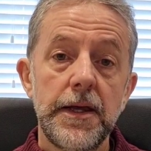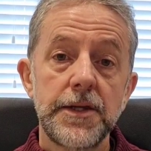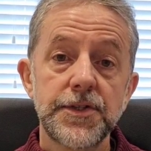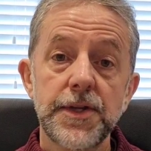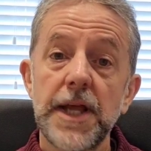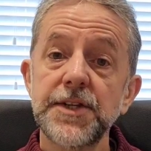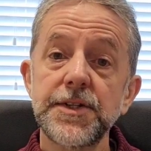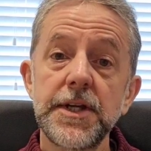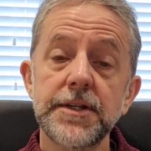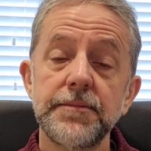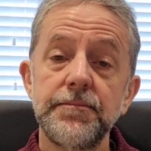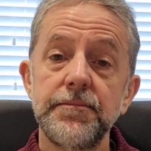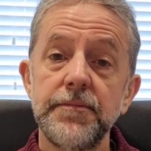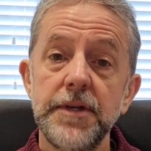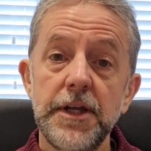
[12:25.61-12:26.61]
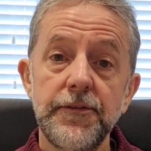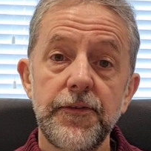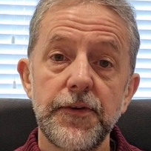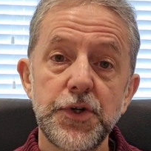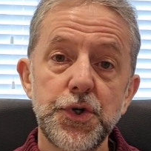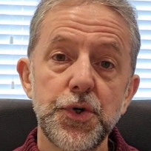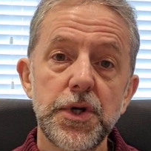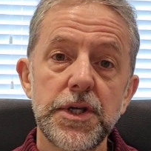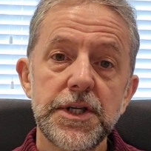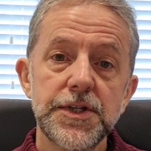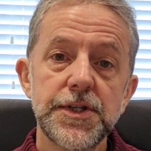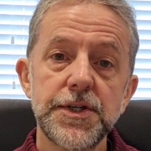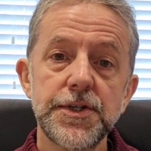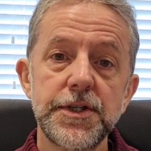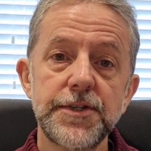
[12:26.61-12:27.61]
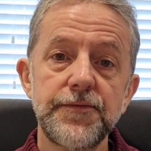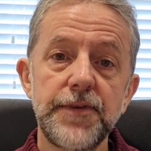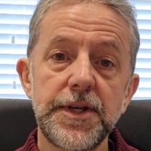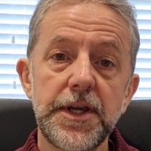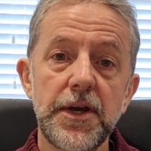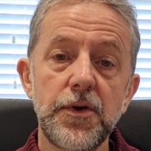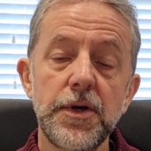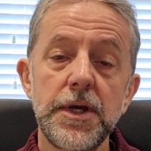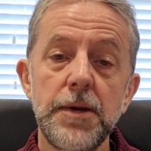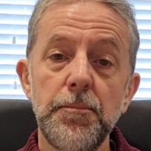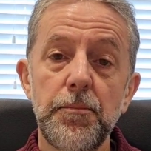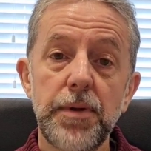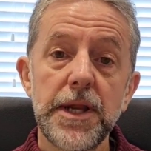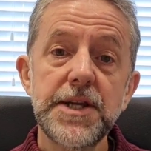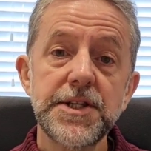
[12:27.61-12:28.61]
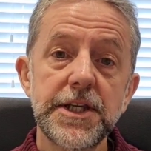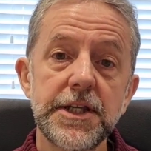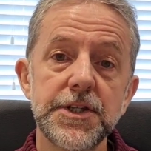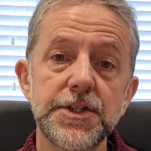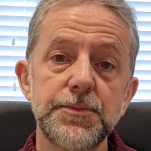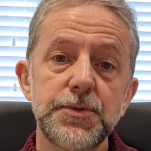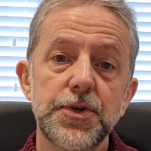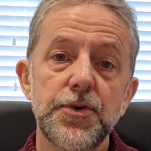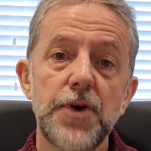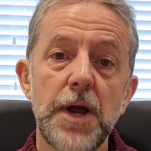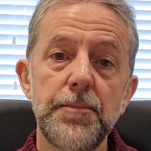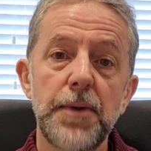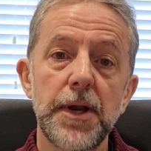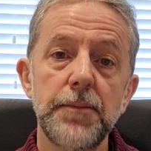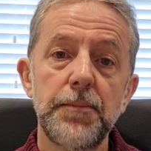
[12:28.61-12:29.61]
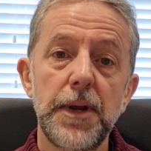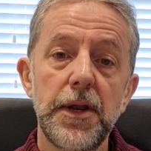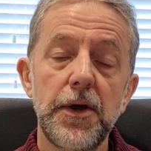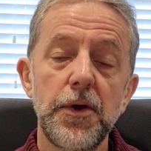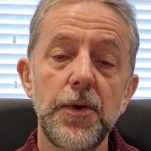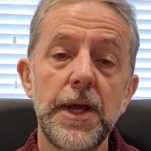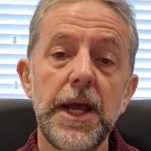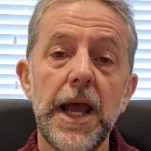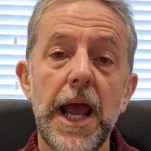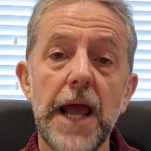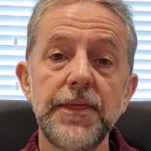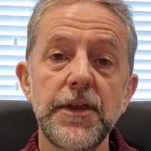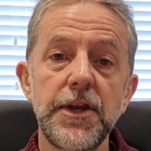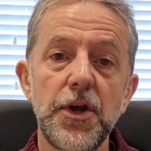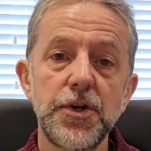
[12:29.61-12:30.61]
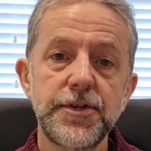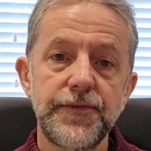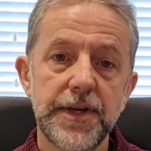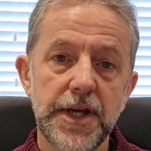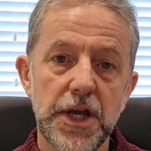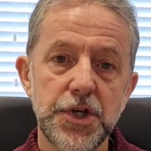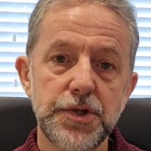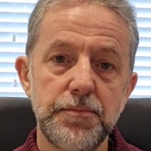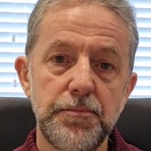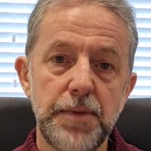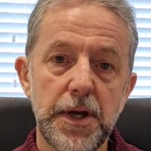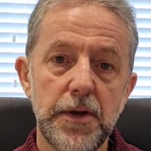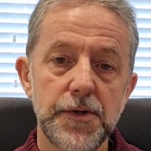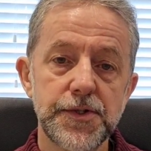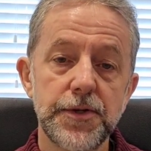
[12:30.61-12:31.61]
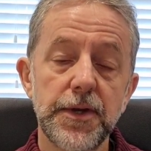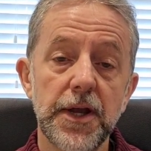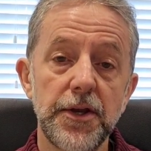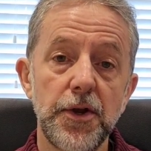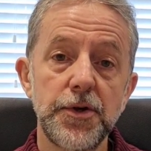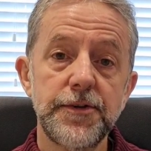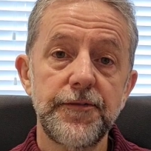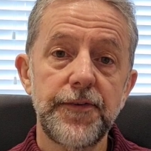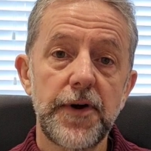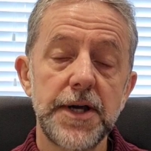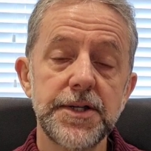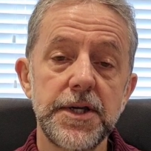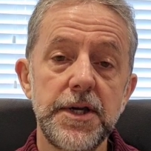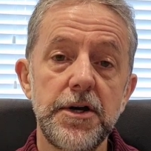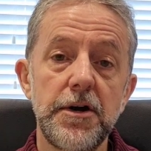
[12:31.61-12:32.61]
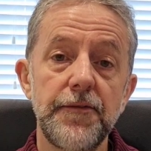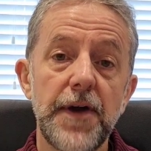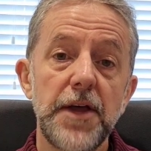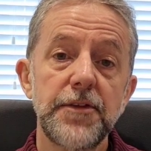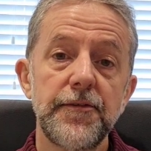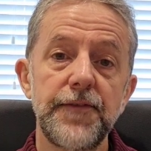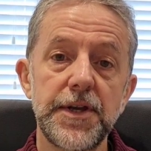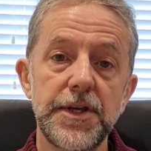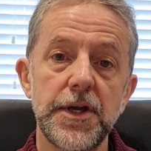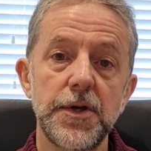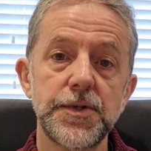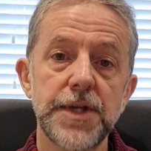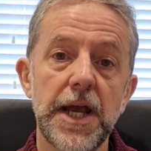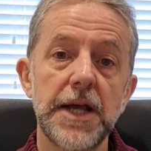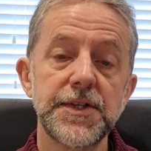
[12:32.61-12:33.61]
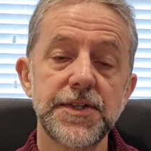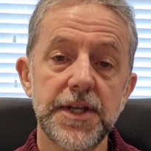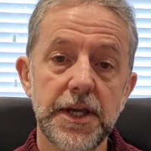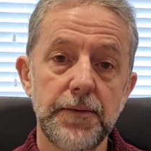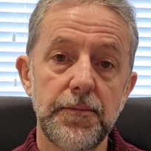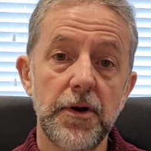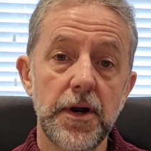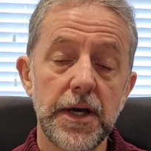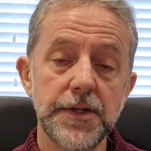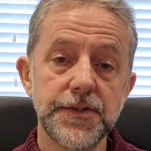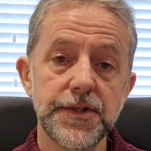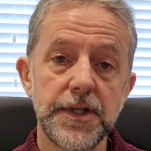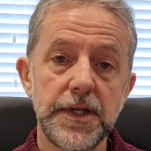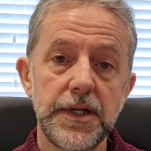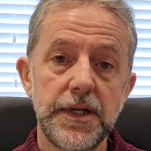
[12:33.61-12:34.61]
So that's it. If you enjoyed listening to this video, please hit the subscribe button below and the notification bell so you get notified of other videos as they arise.